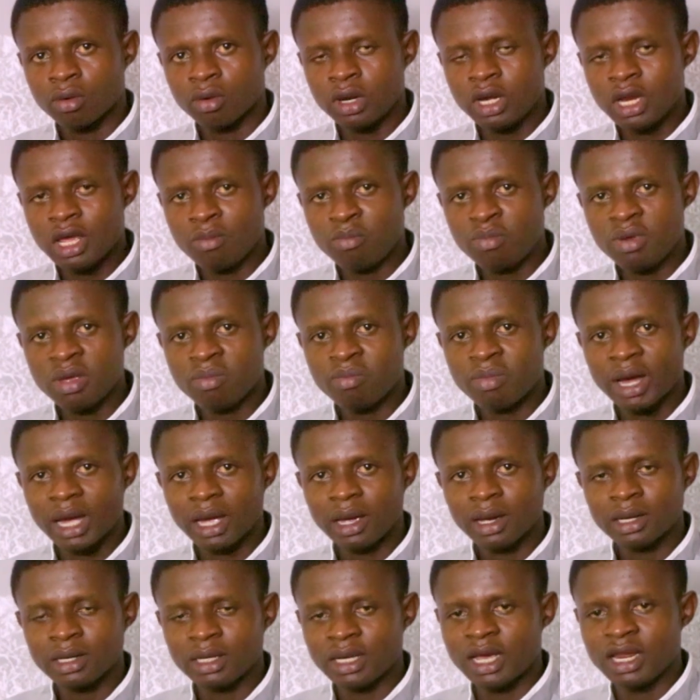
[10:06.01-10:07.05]
on a
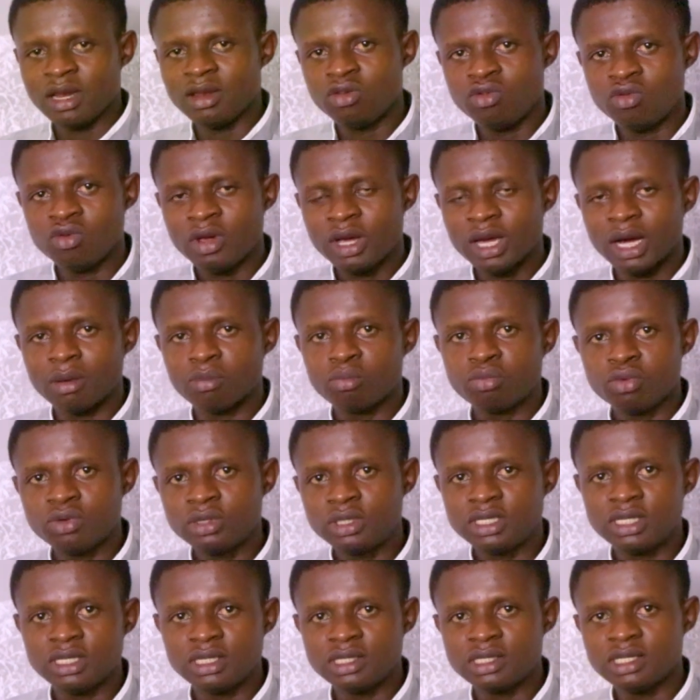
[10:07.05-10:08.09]
paper. Then you can
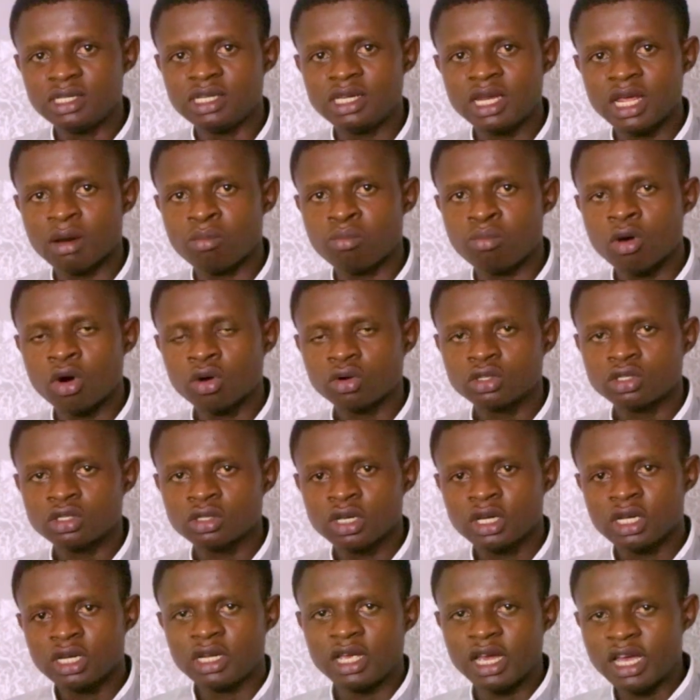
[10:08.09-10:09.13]
put it in a
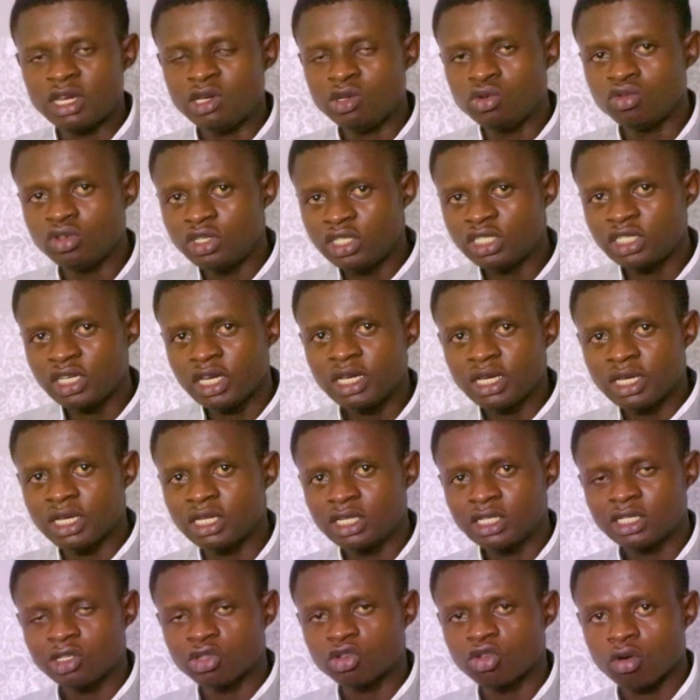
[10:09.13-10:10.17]
box, then you shake
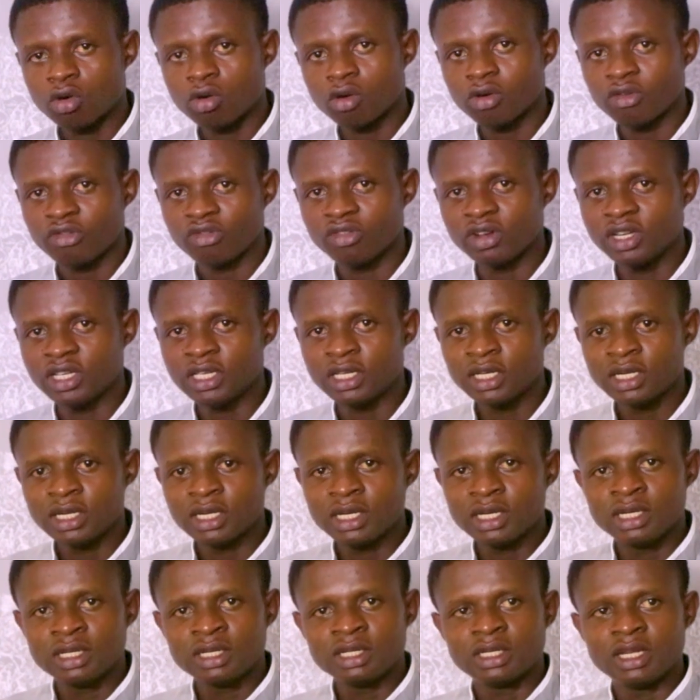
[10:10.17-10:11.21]
it thoroughly.
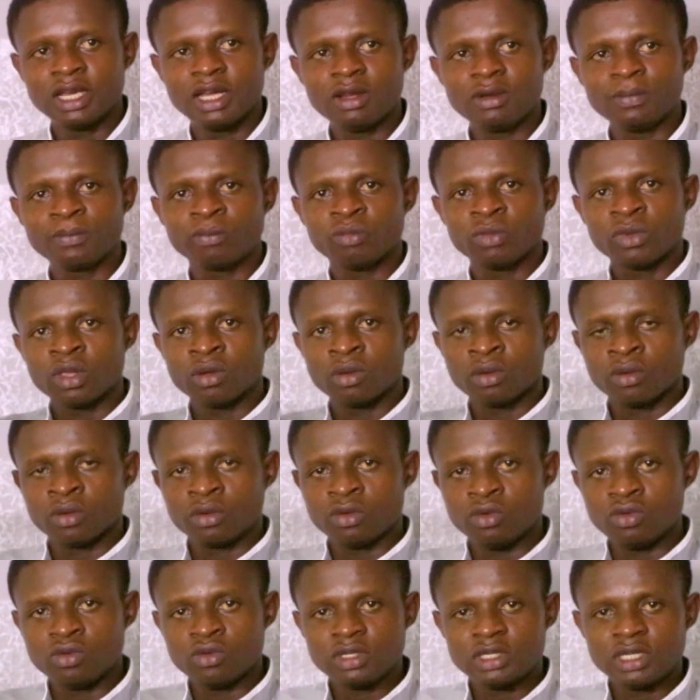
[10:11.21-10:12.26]
Then
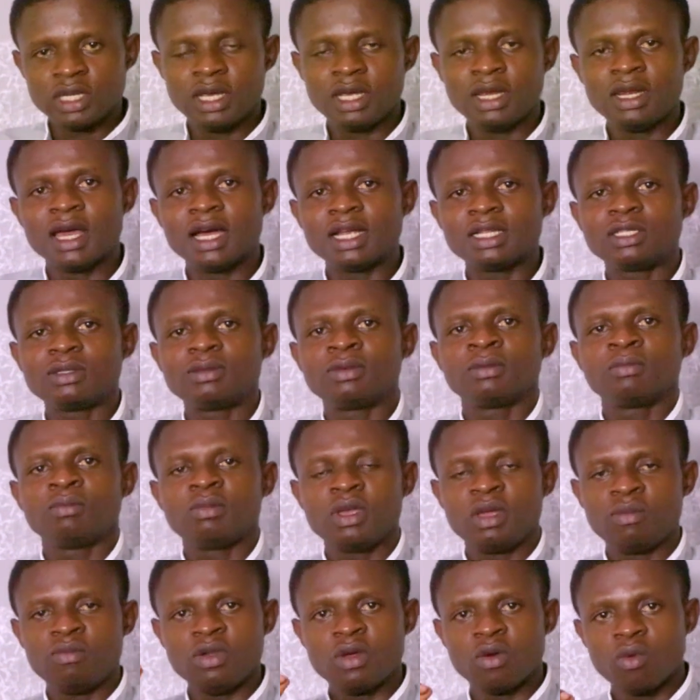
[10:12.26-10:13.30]
you say that
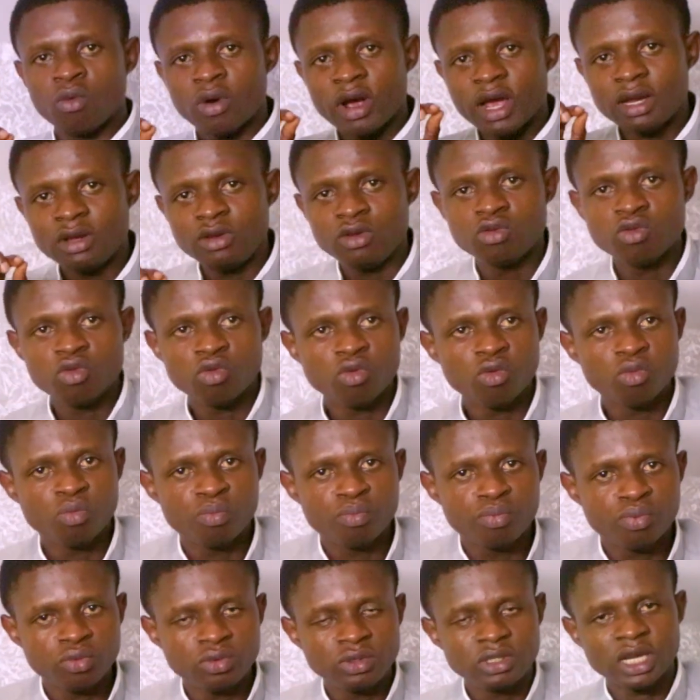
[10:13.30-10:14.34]
maybe when
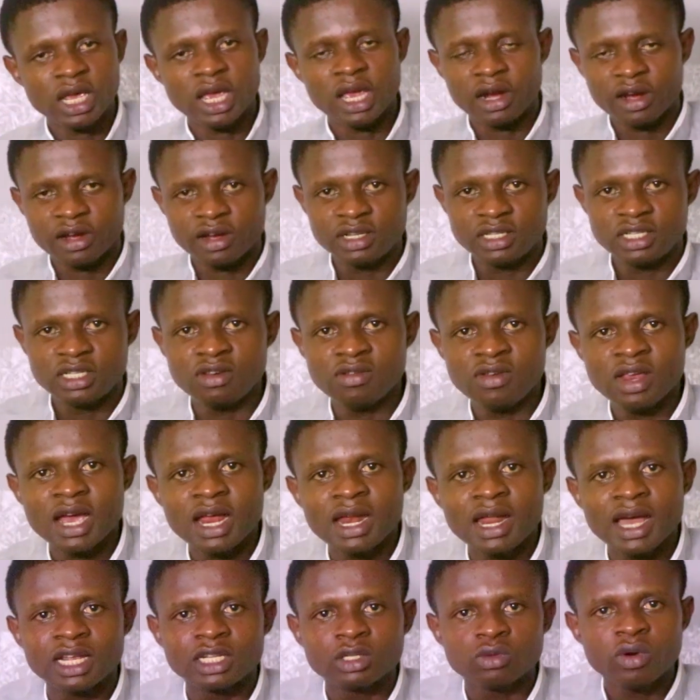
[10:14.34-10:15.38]
you put a
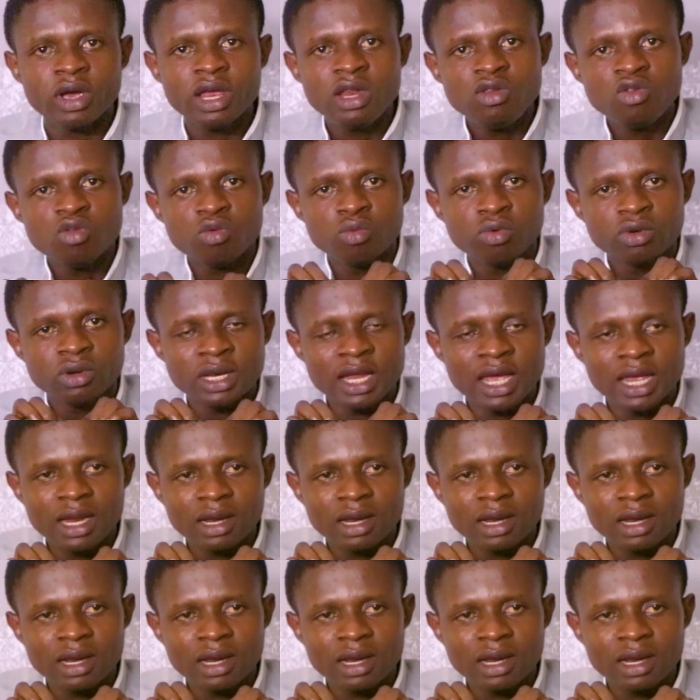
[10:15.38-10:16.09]
criteria that when you